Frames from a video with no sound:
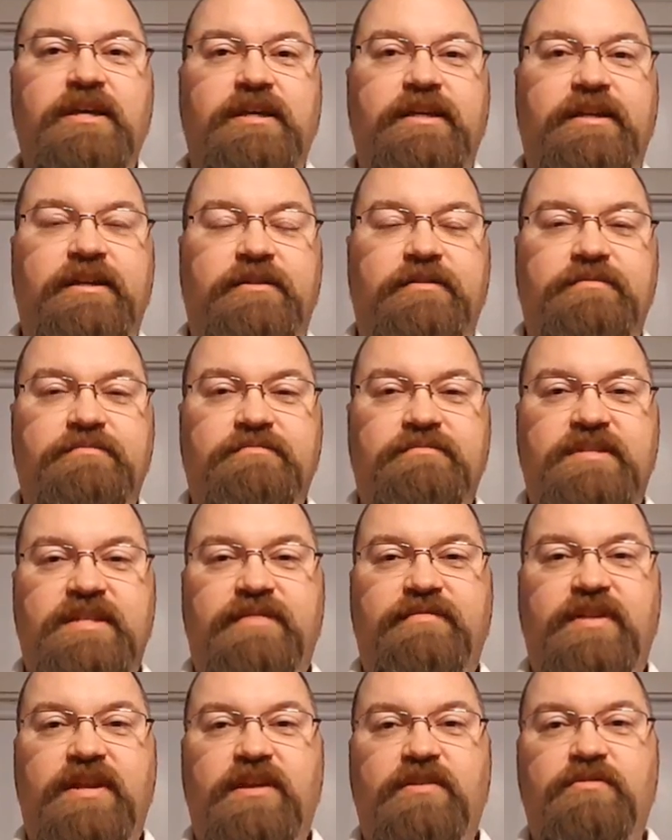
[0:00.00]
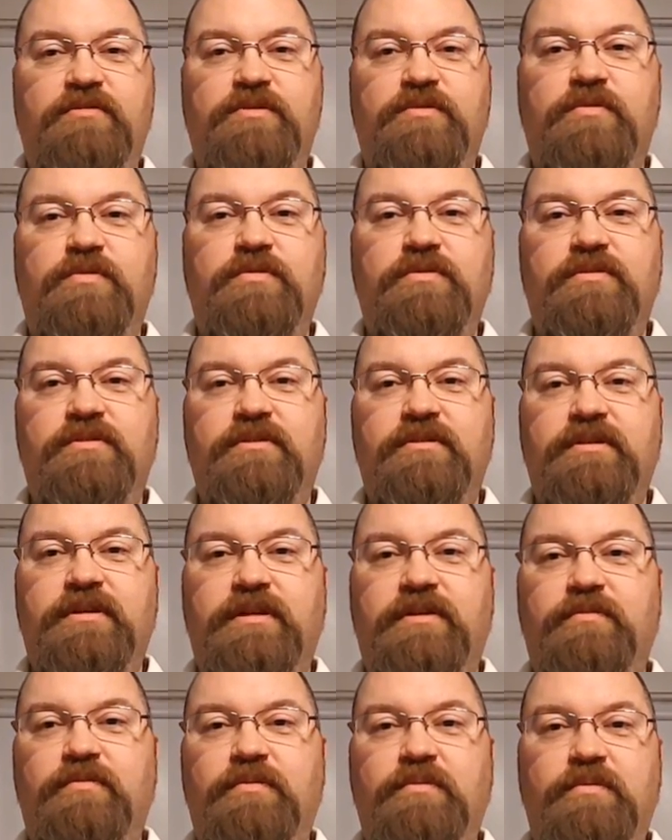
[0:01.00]
you know, seven, eight years old, and you're like,
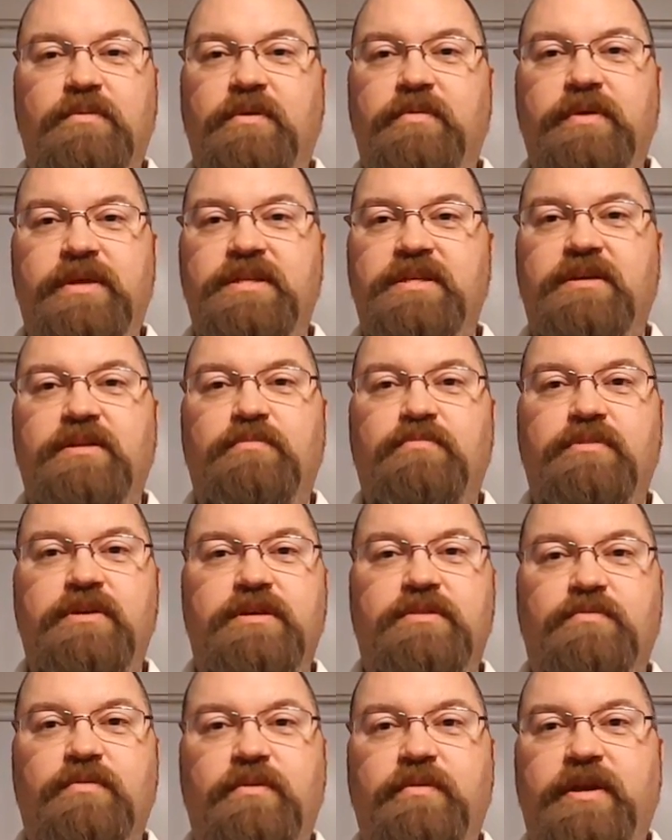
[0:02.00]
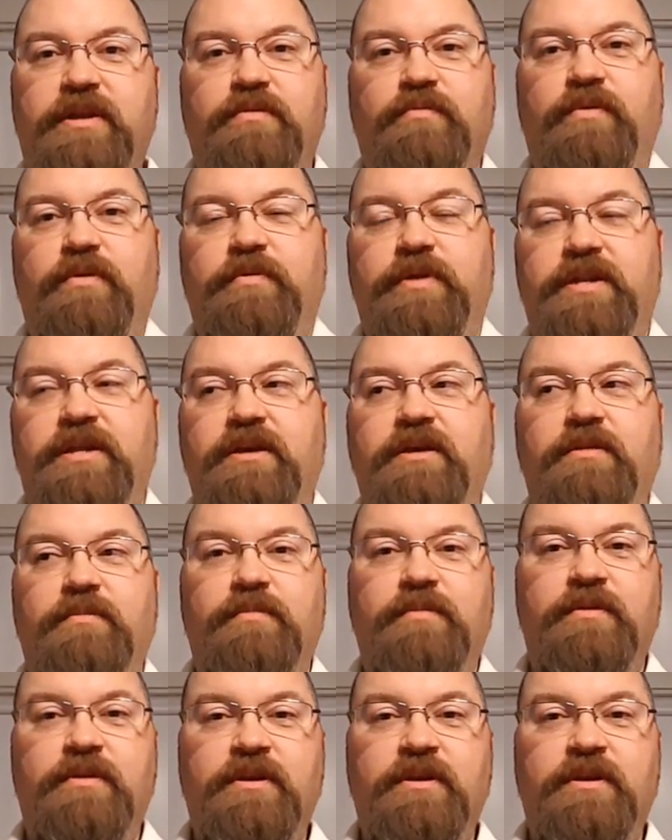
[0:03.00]
well, what do I tell the priest? What do I what do I tell him?